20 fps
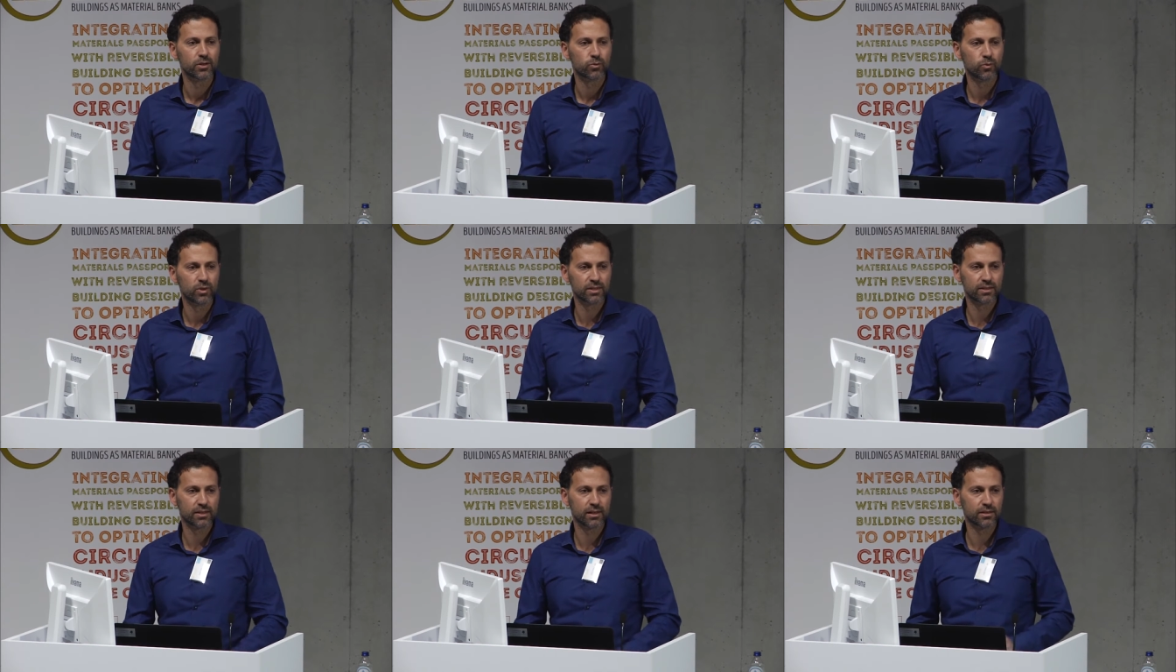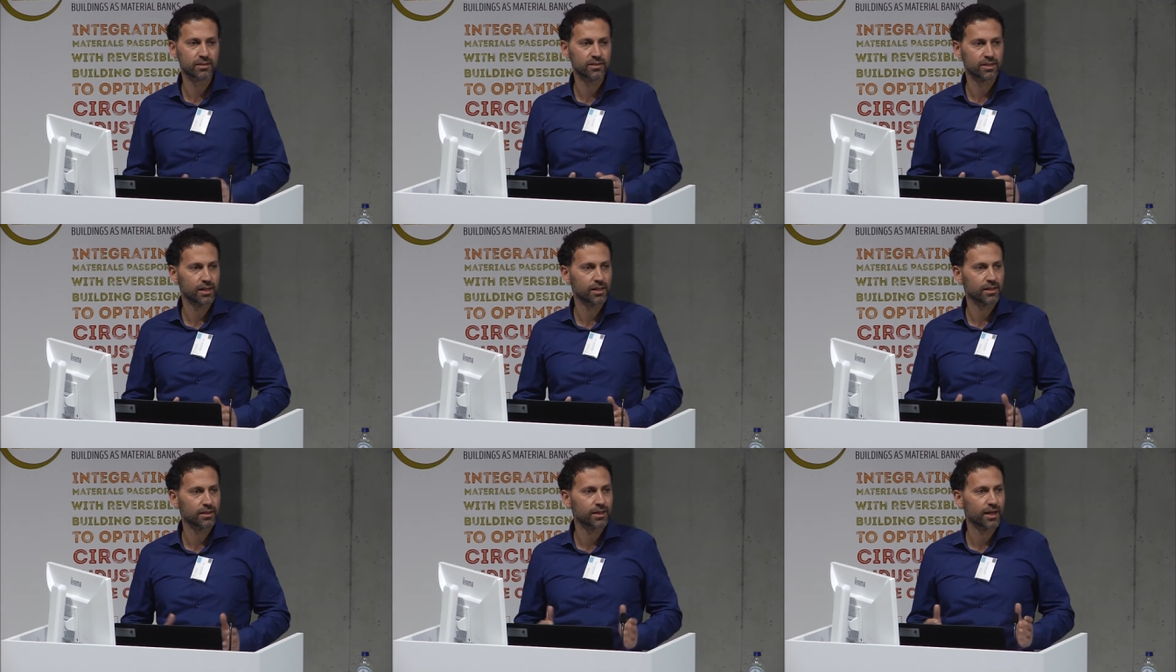We still
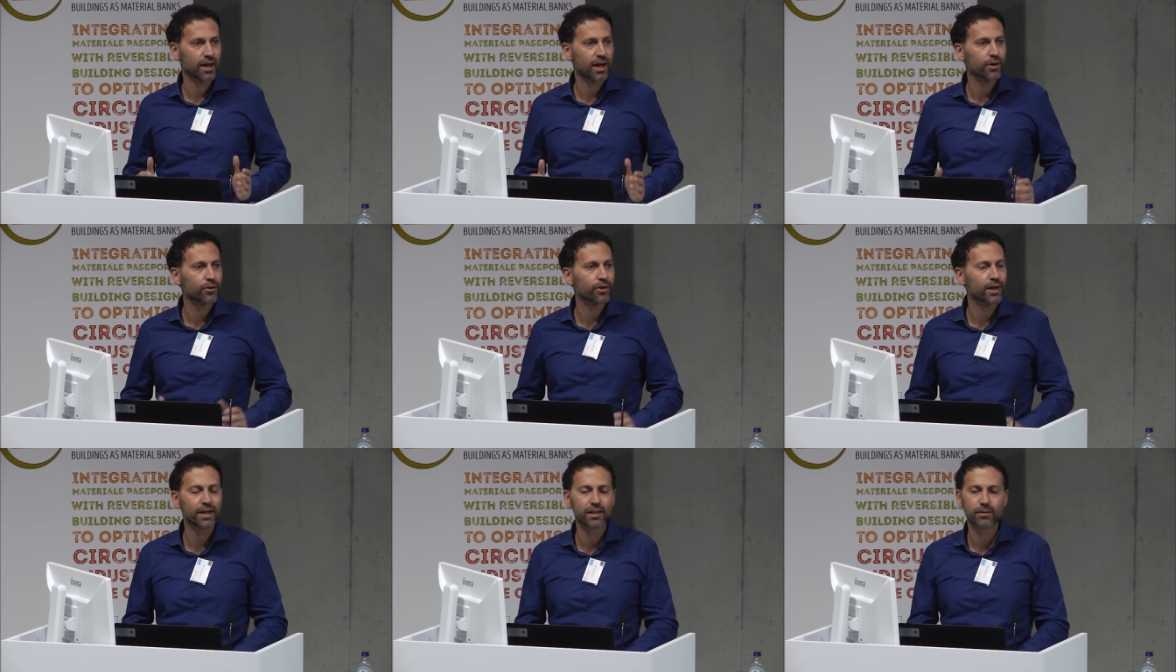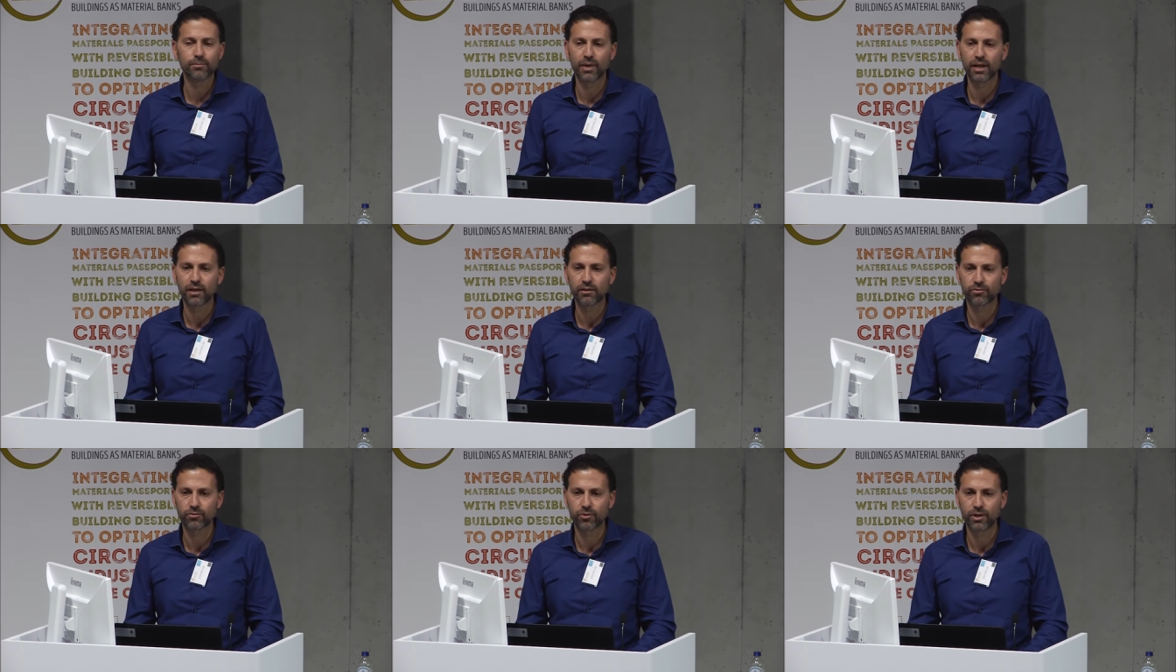sell the higher end
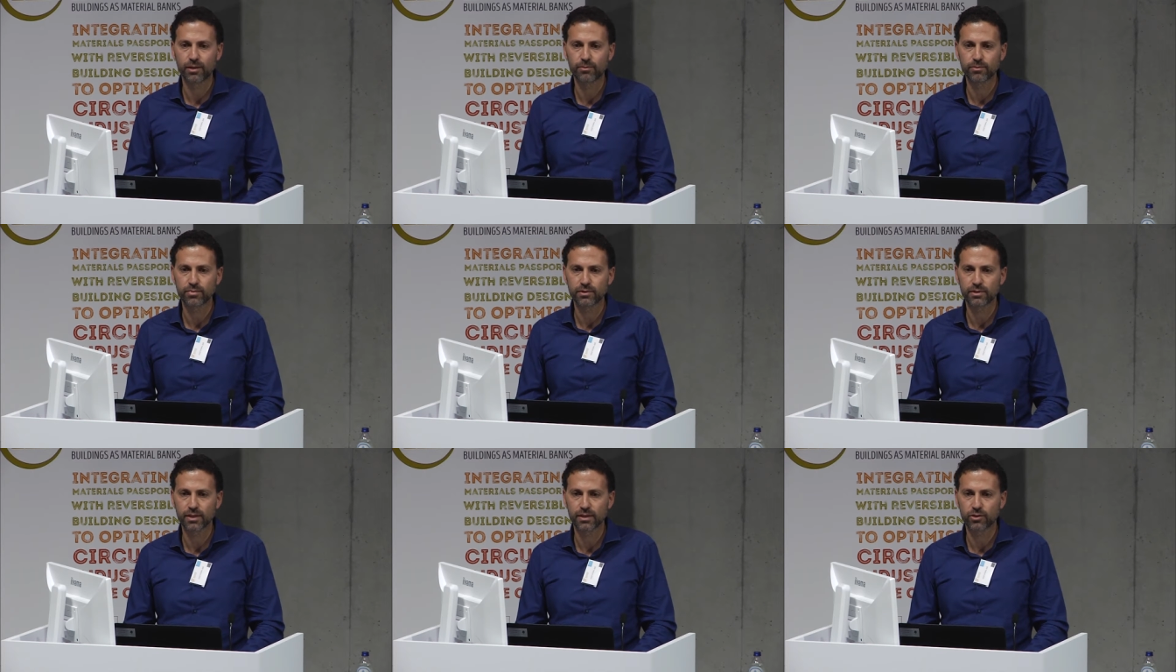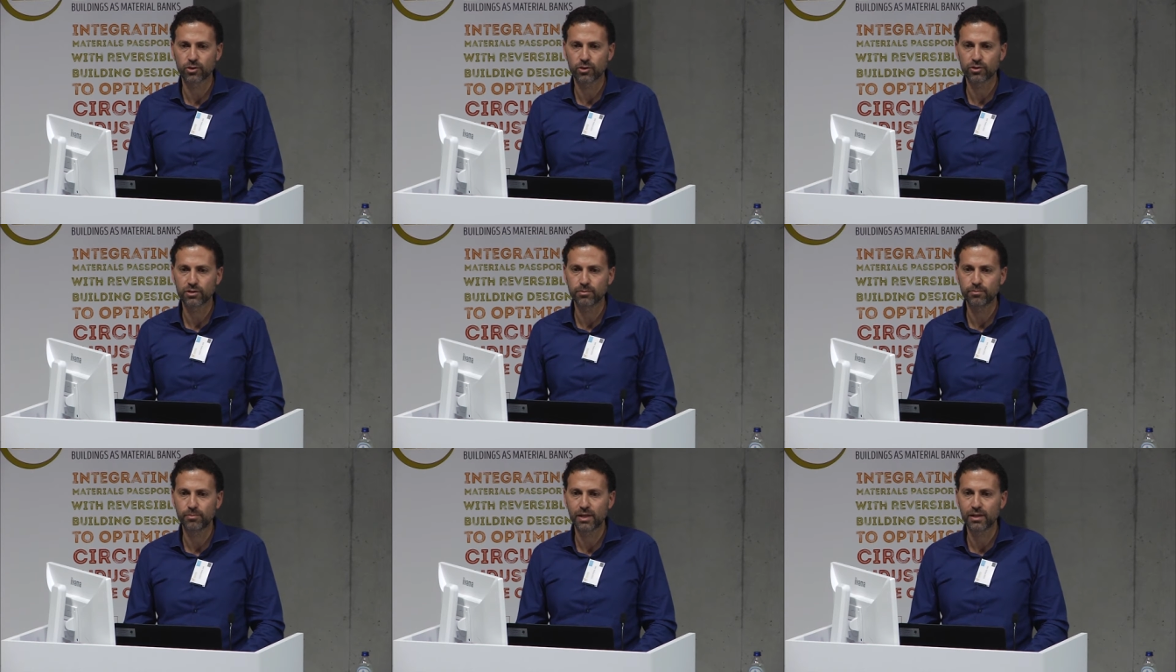mainframes that
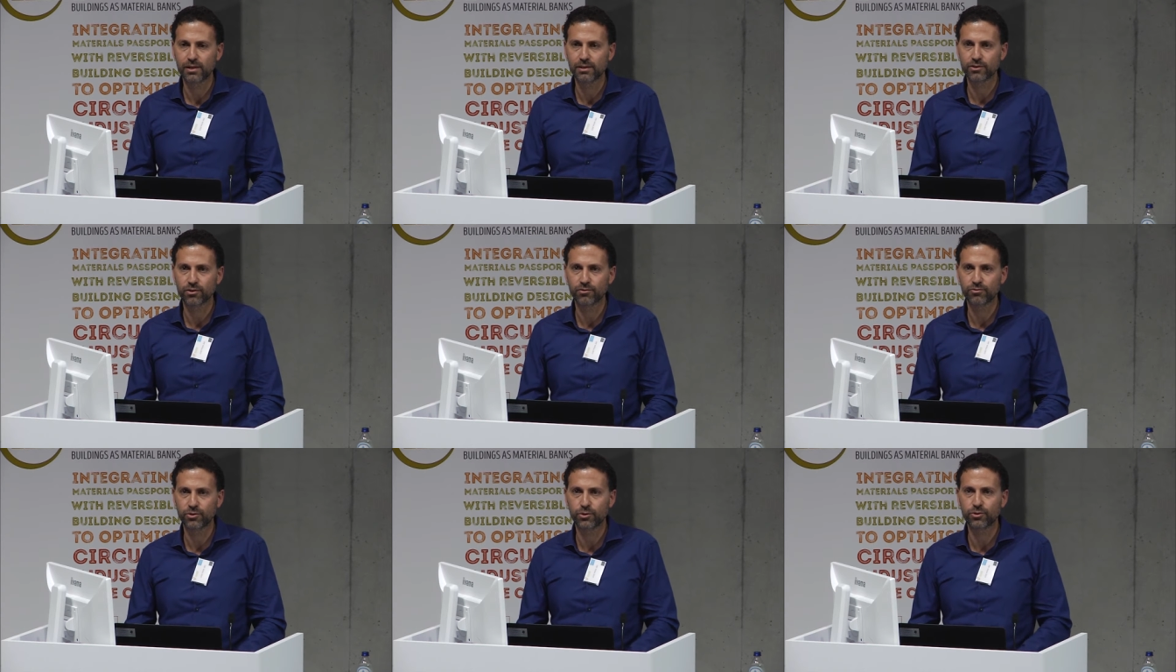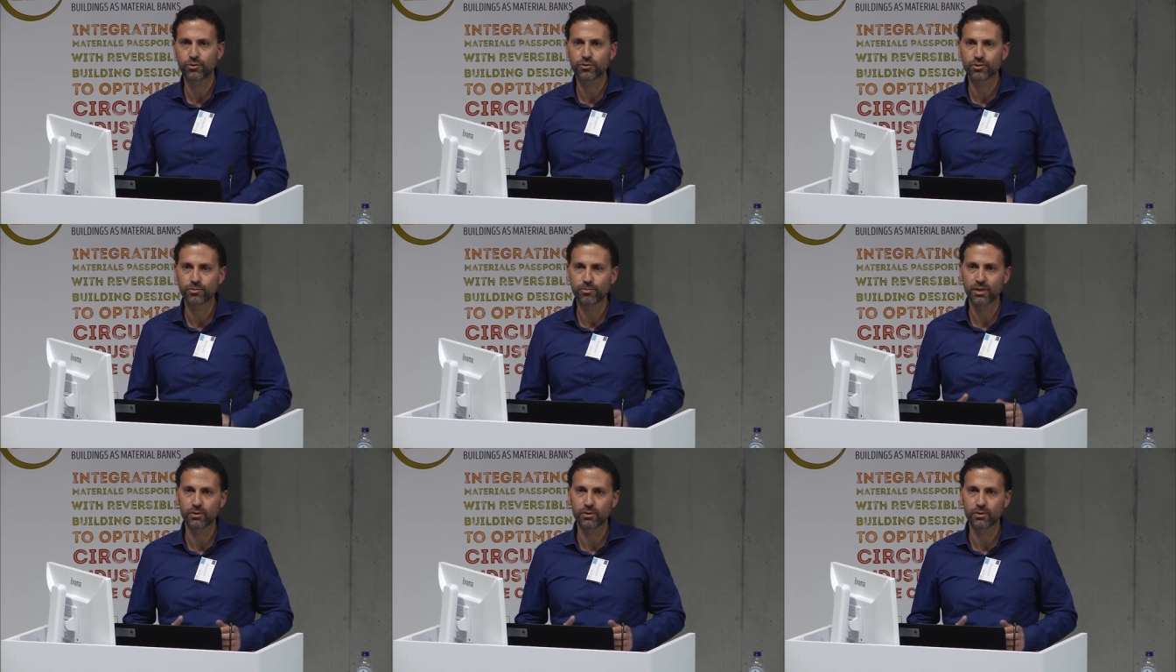cost millions of euros,